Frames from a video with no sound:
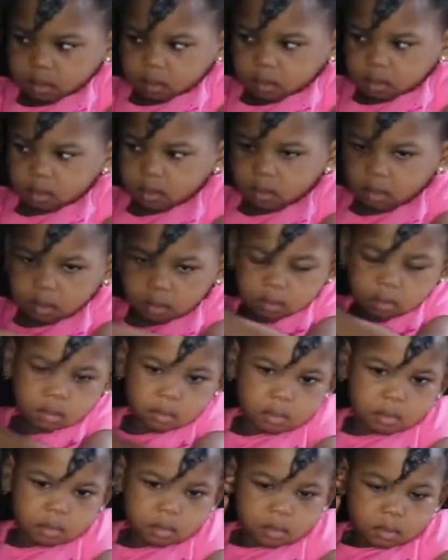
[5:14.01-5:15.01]

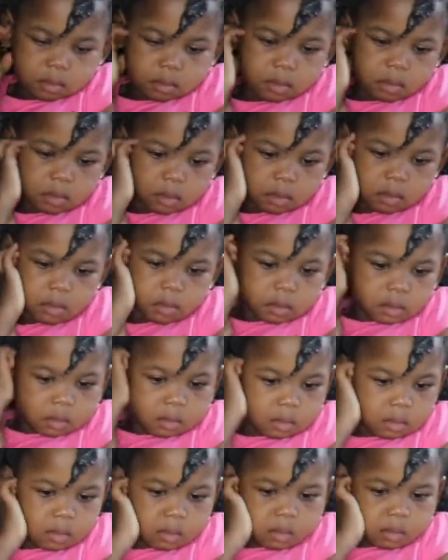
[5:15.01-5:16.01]

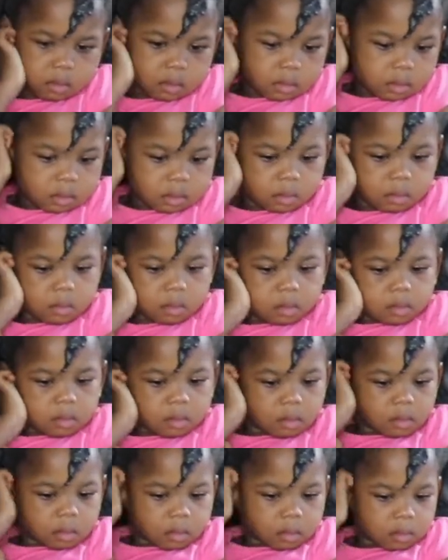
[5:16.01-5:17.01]

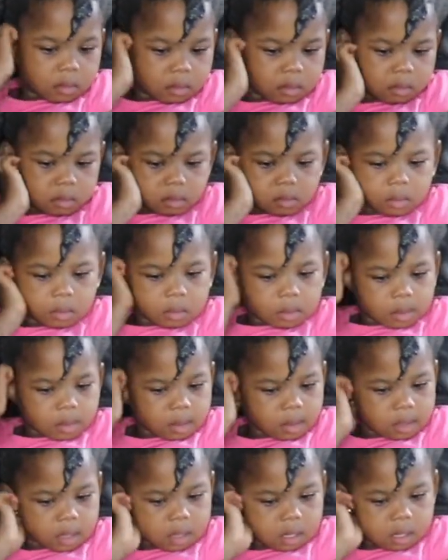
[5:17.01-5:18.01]

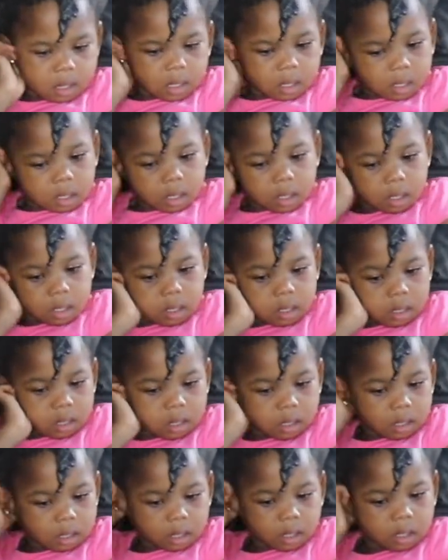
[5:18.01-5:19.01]

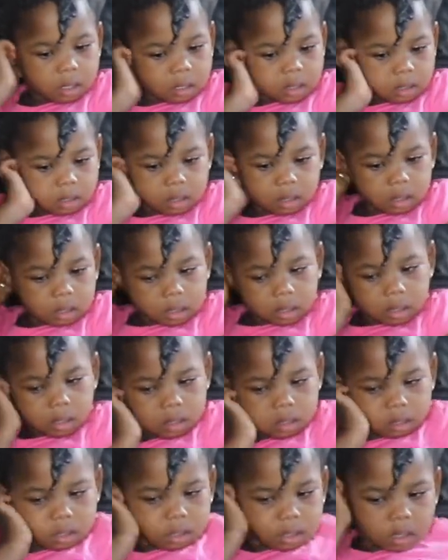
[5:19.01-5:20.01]

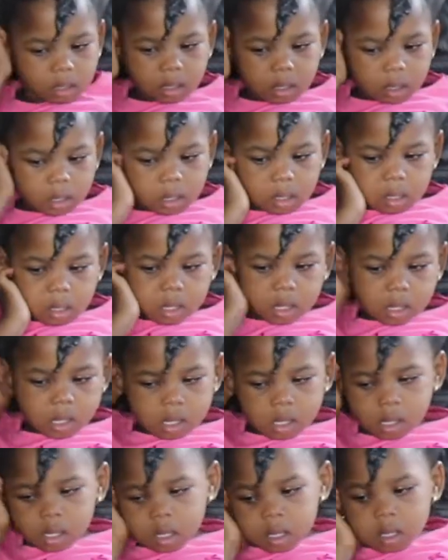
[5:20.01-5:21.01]

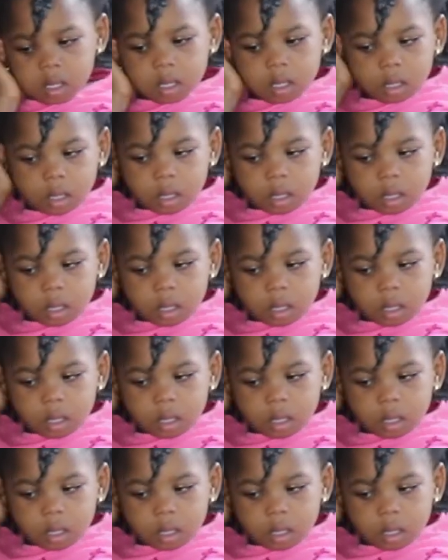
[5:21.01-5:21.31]
Nothing is said.